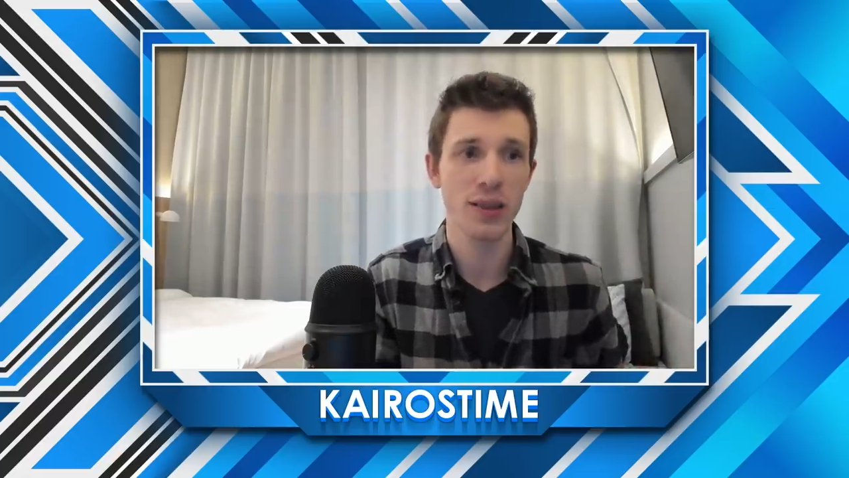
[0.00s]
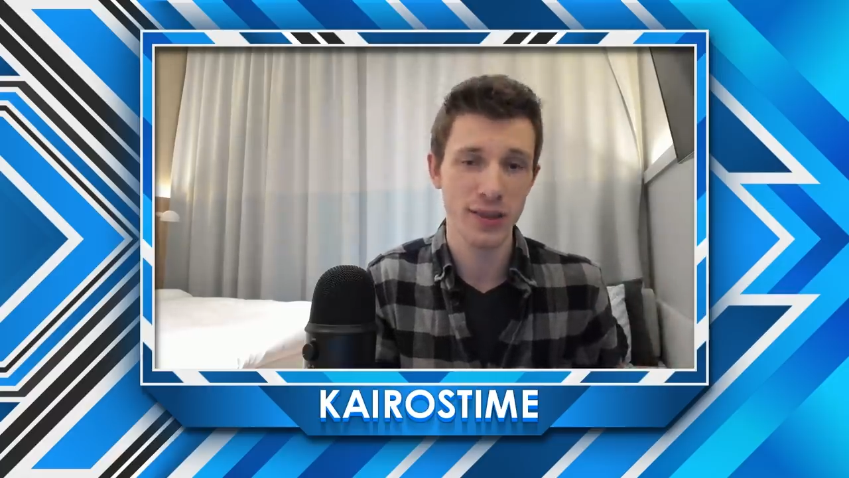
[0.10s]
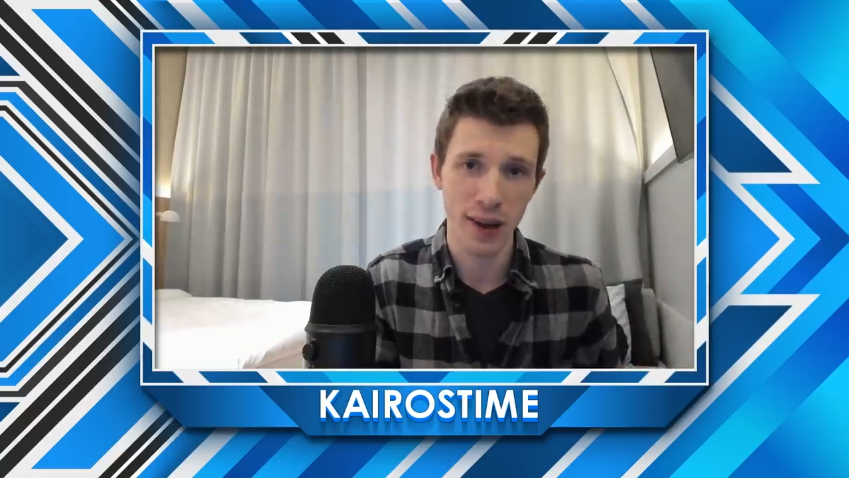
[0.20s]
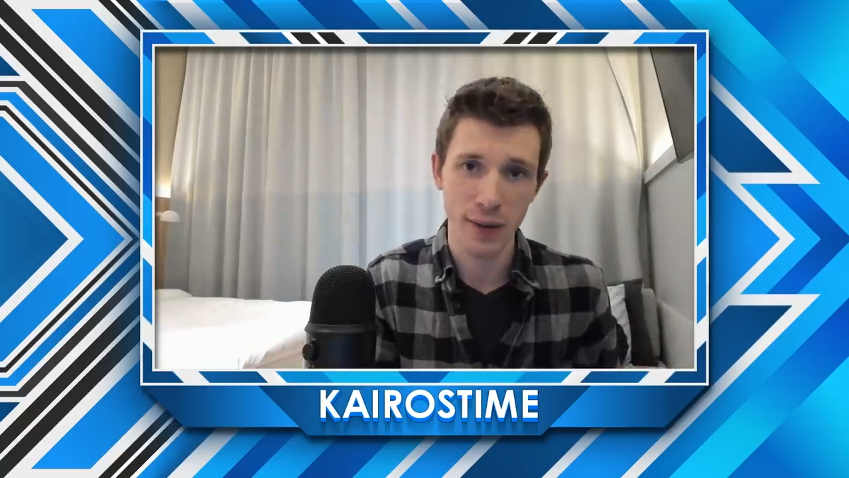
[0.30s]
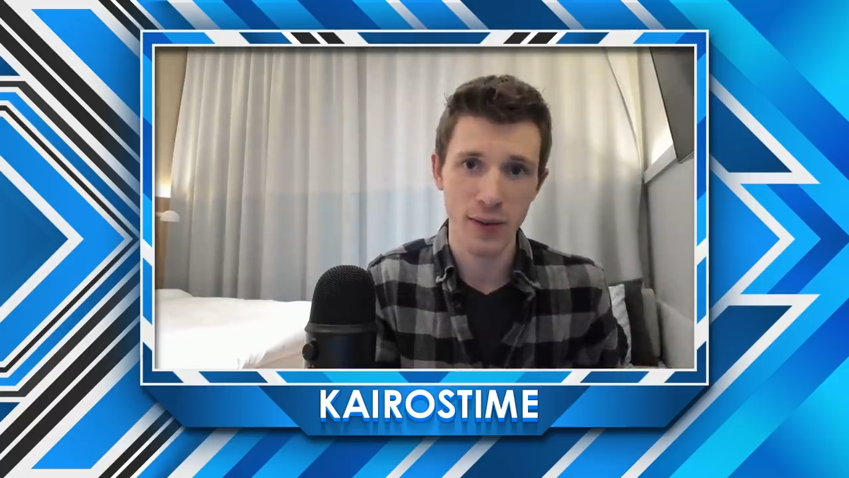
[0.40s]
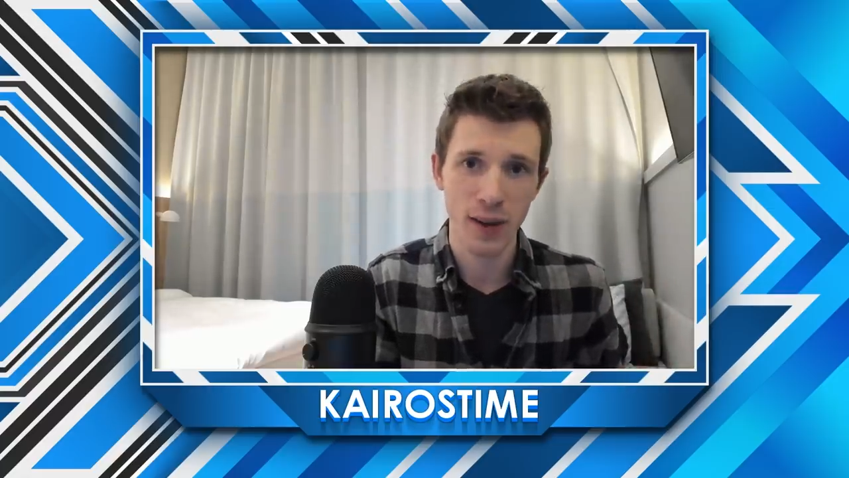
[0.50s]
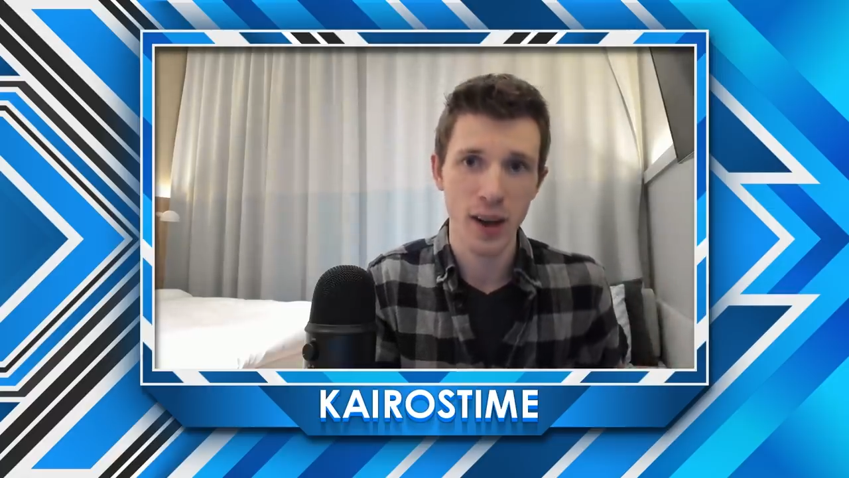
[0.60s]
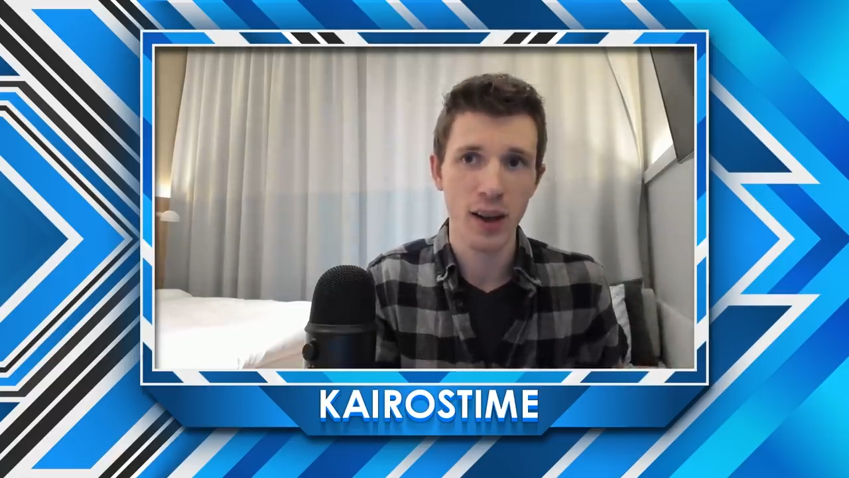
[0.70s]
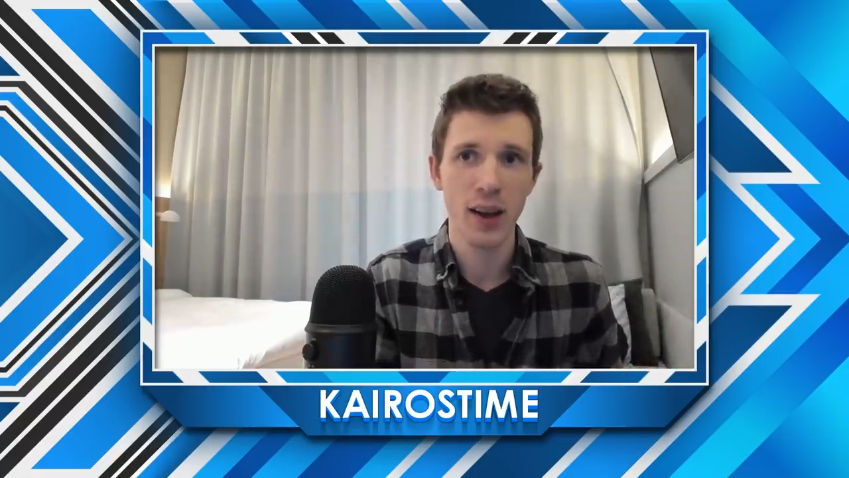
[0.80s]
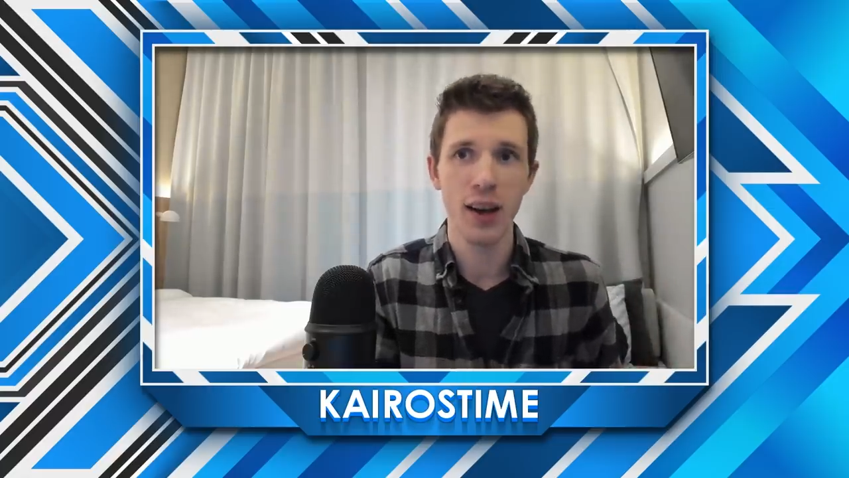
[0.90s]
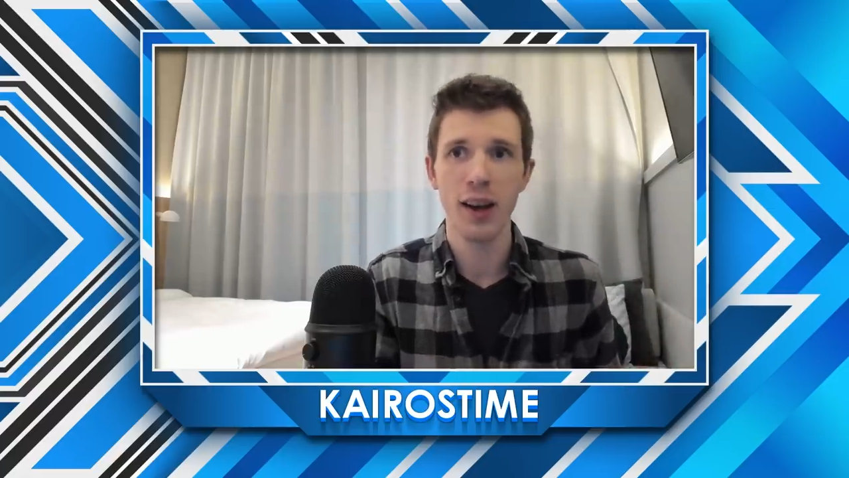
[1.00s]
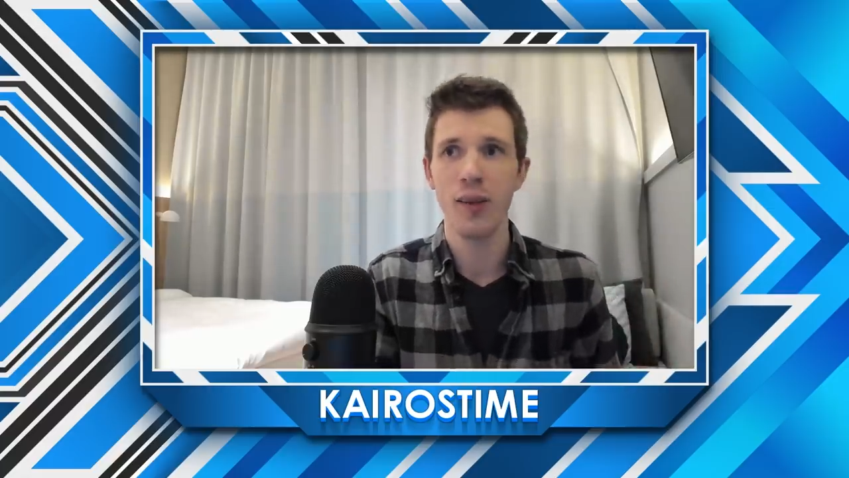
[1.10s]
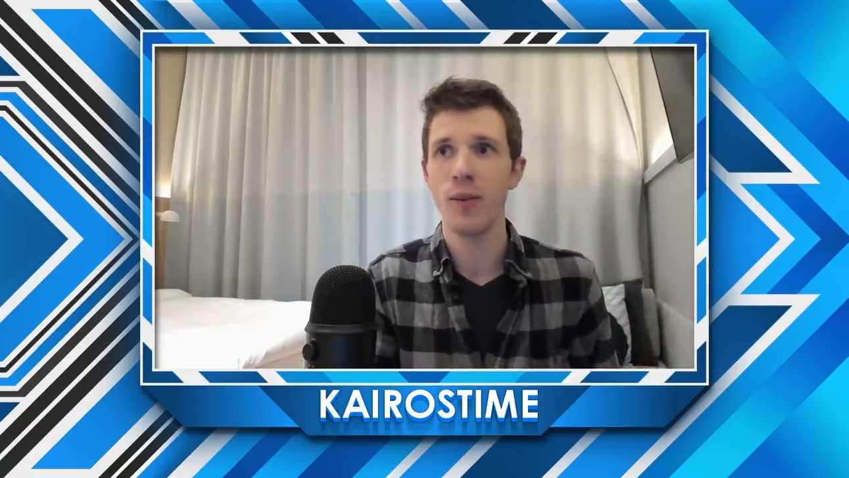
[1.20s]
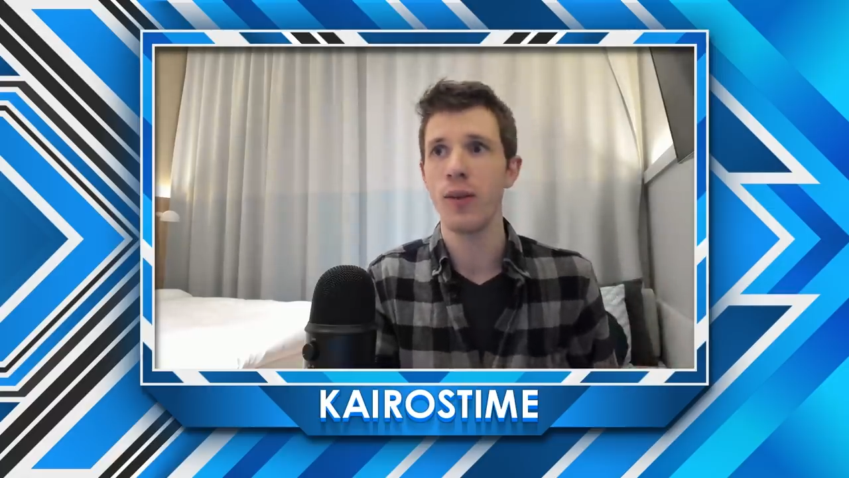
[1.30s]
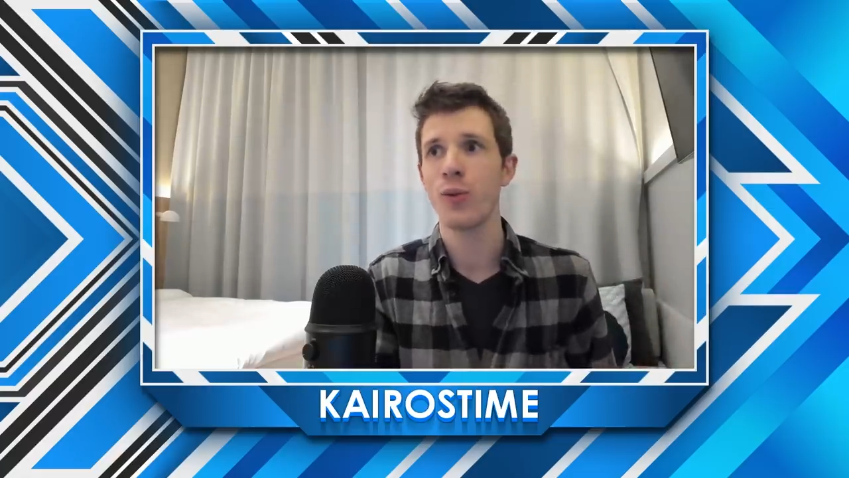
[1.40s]
stuff,
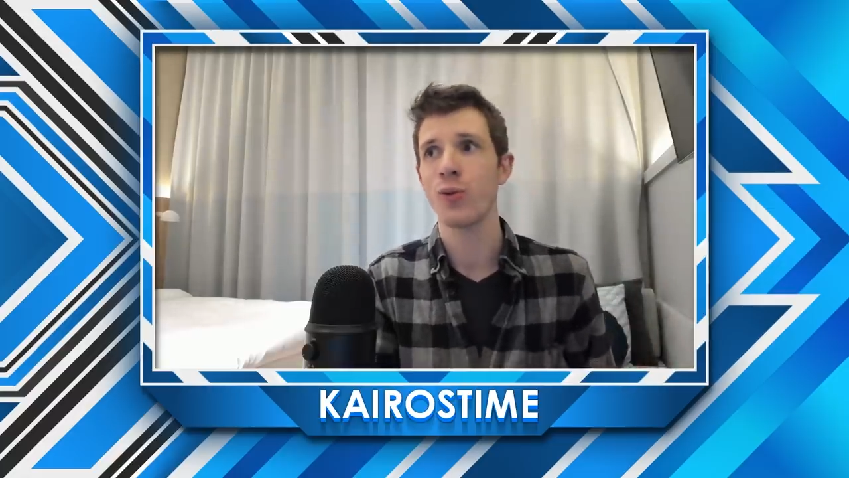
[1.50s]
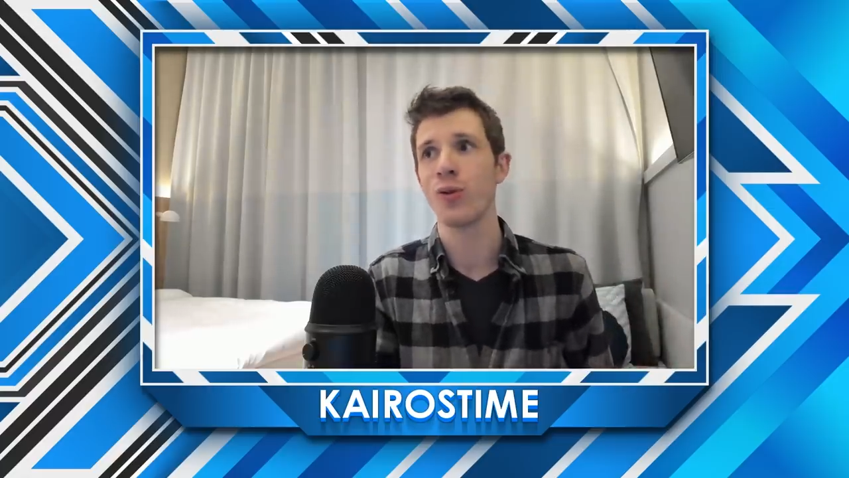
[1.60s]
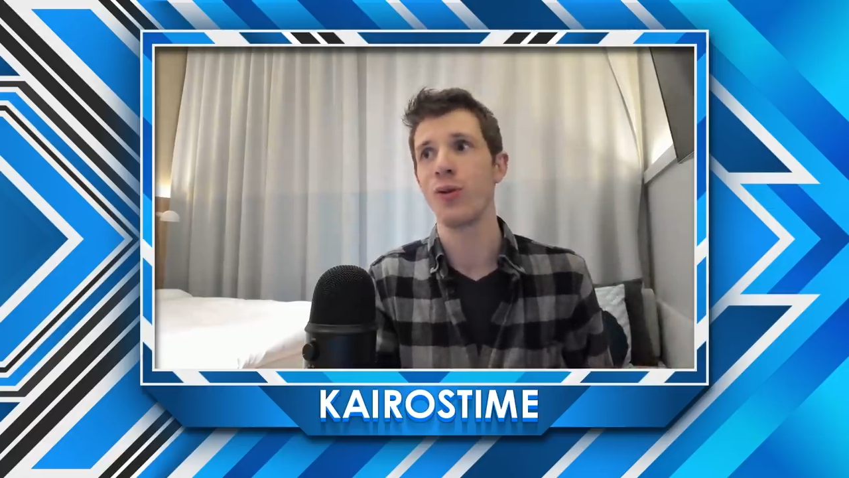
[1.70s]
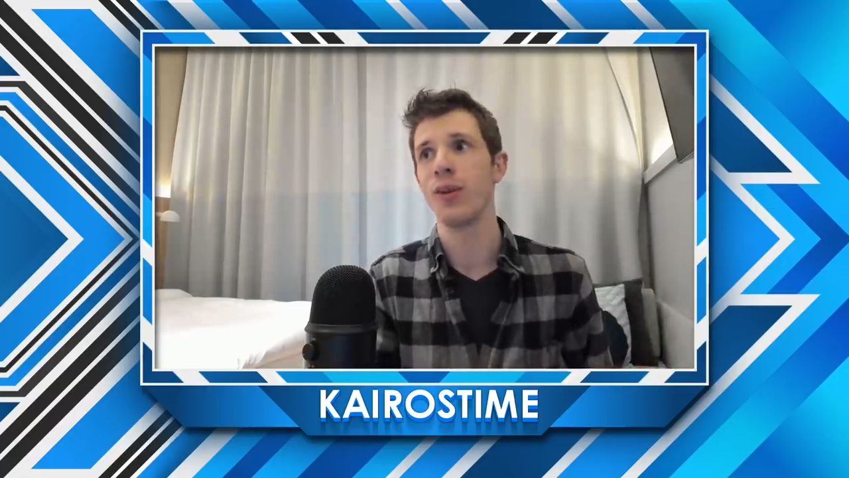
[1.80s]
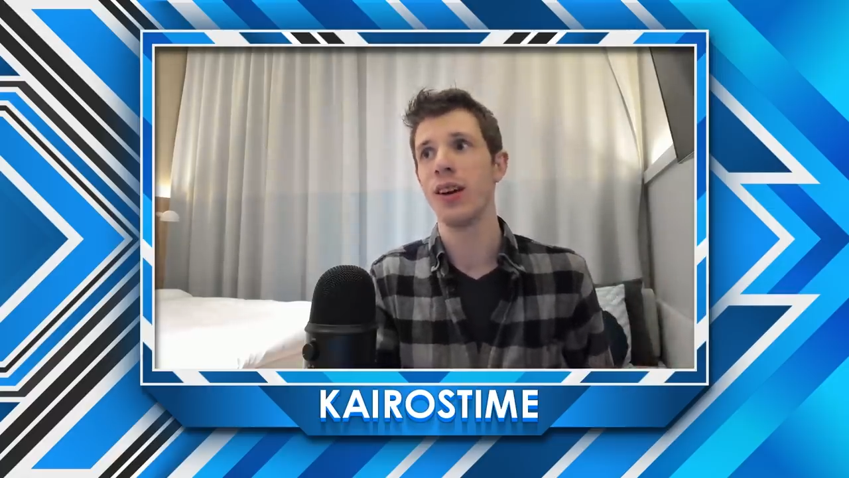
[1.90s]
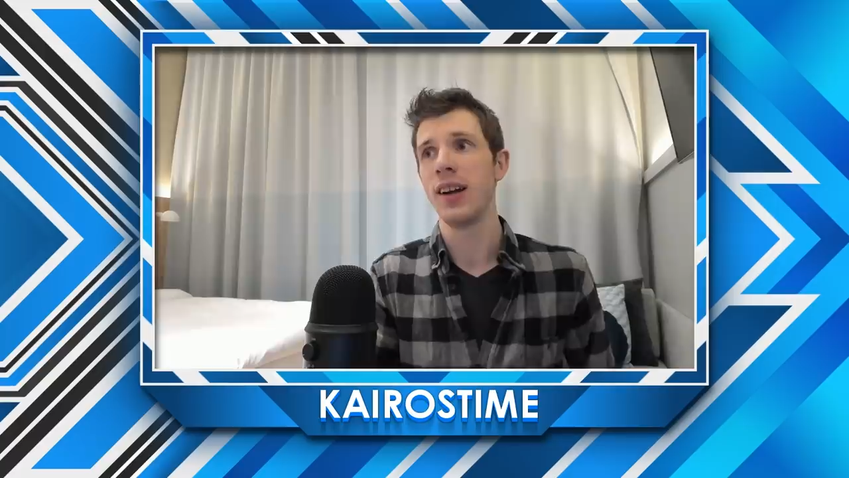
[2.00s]
um, through